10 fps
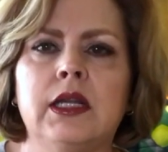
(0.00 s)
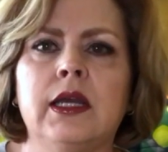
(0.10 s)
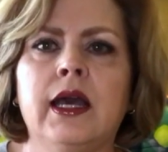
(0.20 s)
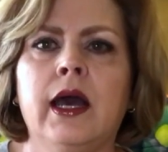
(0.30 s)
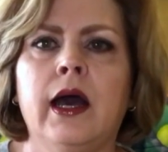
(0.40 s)
And
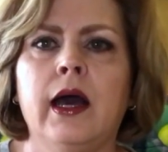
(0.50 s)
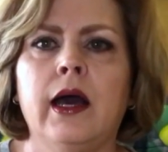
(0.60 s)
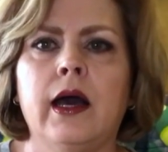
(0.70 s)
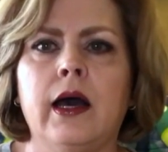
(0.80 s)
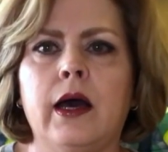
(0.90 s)

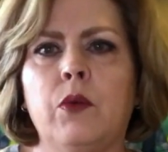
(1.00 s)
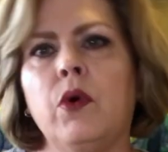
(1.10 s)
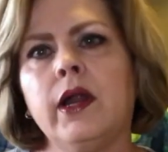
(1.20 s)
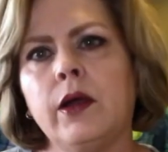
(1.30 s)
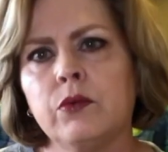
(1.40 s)

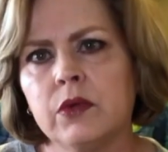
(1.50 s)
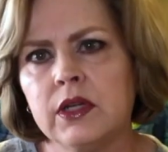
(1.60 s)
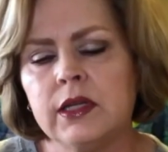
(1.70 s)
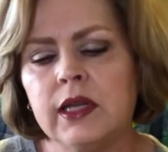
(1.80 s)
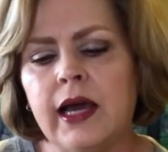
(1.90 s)
what I
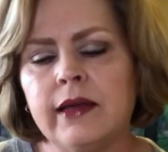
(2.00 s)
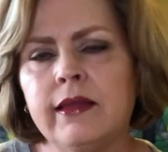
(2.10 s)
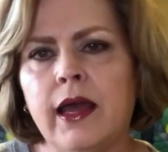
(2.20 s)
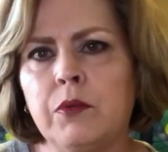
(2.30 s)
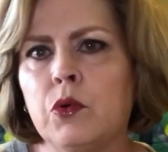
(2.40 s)
really like
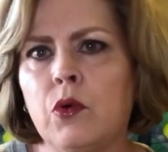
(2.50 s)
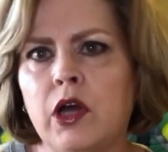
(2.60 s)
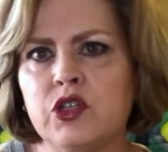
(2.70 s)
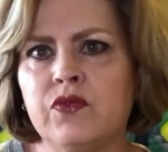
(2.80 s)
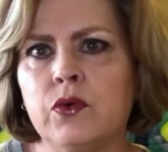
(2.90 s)
the Apple
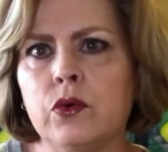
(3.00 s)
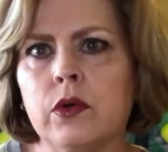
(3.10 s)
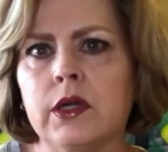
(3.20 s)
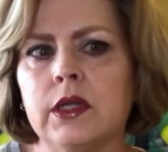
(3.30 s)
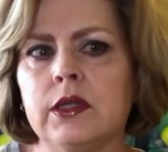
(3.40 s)
Watch
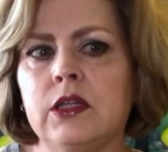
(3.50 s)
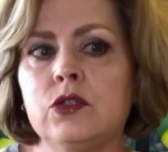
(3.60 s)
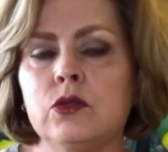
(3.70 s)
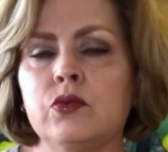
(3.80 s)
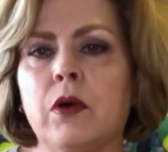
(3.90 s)
for, and
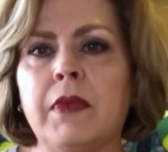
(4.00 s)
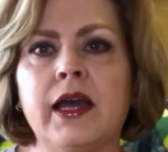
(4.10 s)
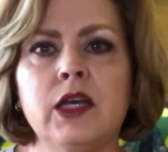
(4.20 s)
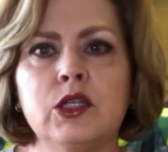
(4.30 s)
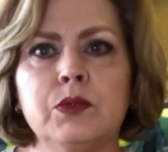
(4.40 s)
this is what
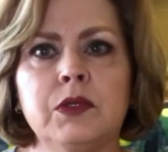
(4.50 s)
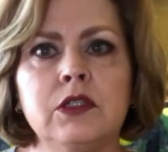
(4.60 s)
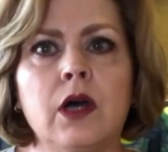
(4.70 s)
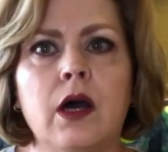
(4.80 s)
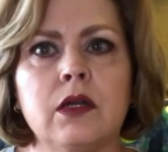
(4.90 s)
my
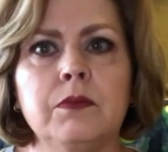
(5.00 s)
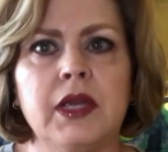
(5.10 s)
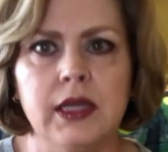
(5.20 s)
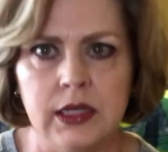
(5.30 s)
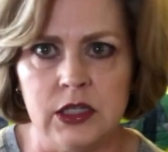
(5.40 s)
husband talked
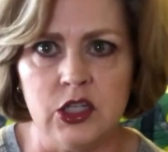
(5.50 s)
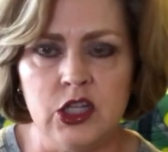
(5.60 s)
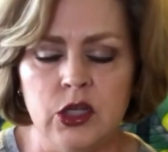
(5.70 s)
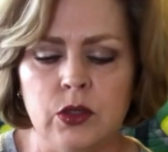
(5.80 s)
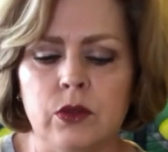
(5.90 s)
me
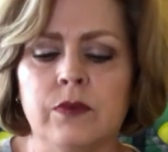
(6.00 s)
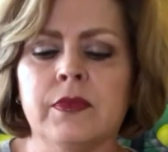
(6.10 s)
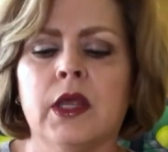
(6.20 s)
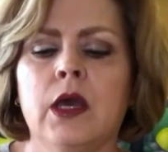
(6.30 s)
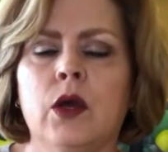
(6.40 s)
into,
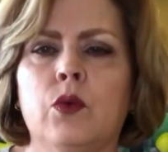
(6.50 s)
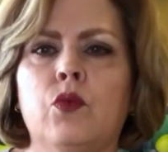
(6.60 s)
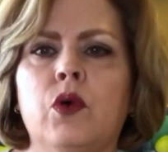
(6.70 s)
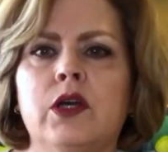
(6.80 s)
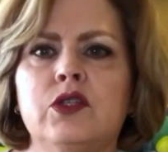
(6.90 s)

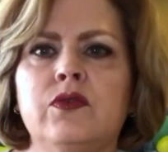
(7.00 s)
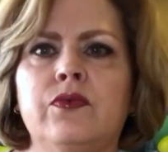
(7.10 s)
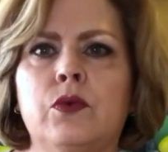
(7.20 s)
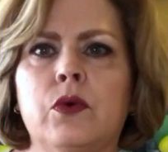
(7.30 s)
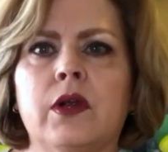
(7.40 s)
was
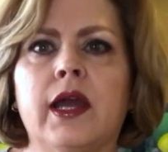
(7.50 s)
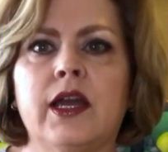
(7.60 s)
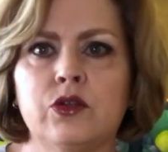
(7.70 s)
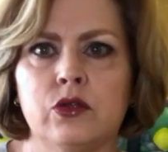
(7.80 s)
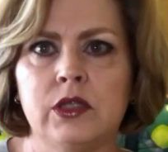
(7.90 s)
for
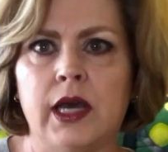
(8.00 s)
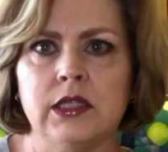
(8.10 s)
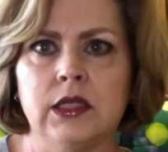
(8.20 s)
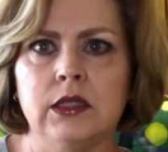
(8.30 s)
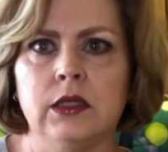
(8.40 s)

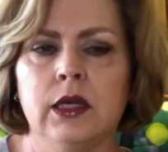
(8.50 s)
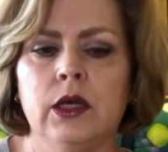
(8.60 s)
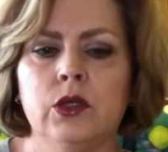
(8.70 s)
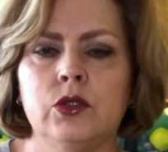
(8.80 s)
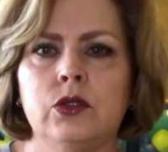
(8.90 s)
exercising.
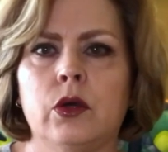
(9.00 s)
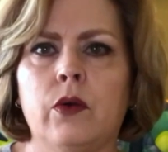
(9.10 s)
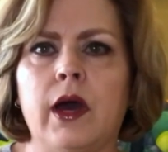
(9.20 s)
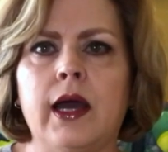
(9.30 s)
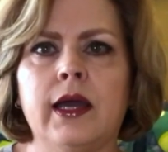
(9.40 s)

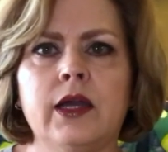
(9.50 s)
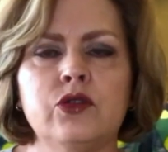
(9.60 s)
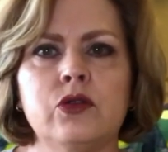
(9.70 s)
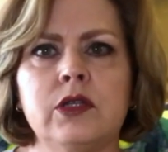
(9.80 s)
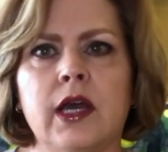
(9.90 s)
So I
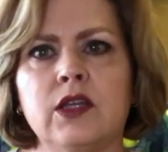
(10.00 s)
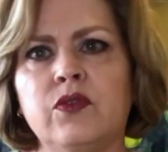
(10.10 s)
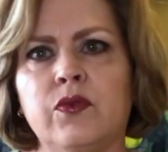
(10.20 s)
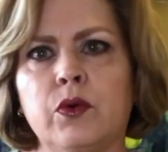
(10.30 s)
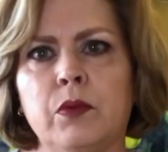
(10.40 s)

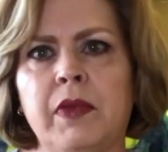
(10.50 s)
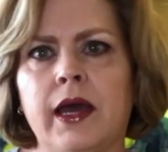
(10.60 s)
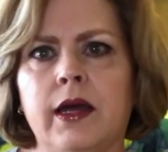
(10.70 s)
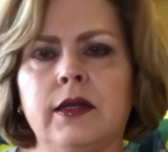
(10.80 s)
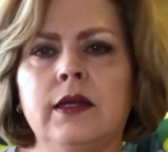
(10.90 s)
exercise for
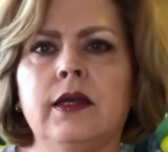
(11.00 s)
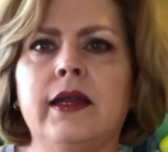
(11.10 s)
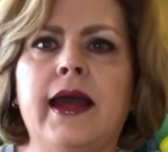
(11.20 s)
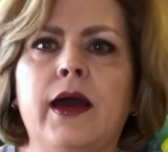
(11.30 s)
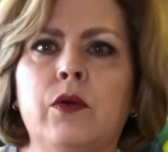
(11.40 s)
about
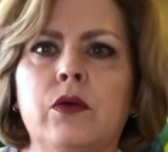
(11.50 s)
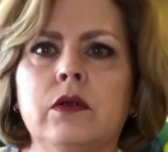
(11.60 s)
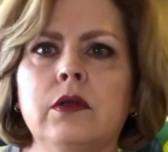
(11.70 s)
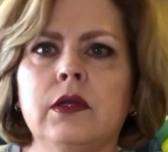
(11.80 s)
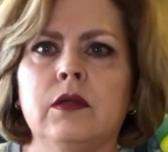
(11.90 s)
an
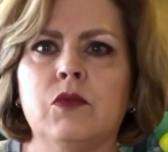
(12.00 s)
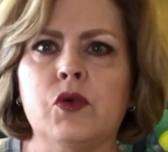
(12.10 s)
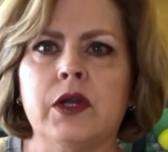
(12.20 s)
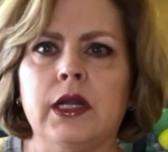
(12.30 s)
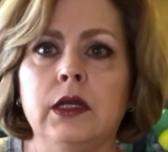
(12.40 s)
hour in the
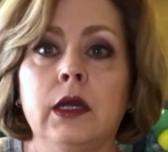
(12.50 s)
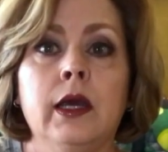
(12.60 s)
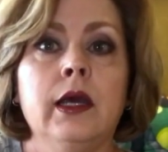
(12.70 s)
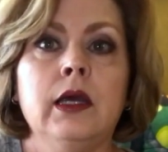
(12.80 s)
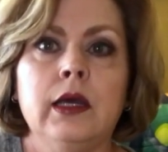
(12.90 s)
morning
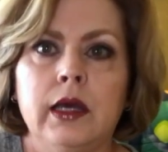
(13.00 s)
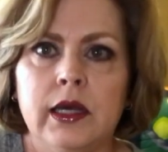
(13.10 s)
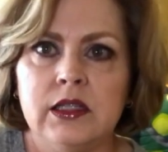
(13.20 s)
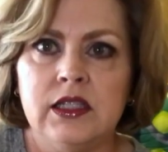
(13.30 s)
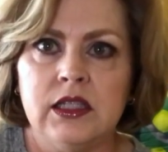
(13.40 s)

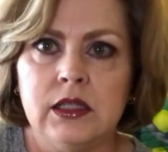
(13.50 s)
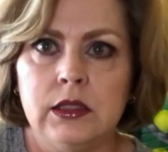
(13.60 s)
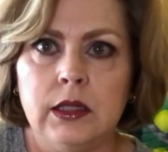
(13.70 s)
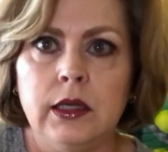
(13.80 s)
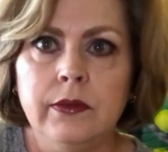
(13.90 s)
at
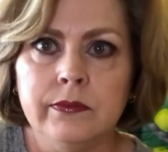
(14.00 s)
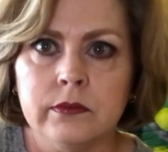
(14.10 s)
60.